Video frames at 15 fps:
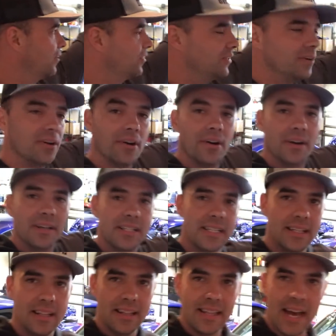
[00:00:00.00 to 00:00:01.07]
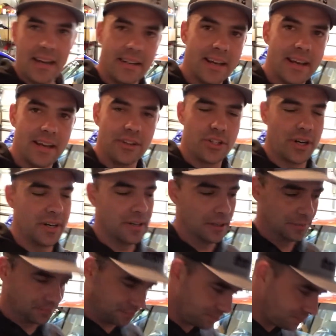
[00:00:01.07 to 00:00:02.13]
earlier that day trying to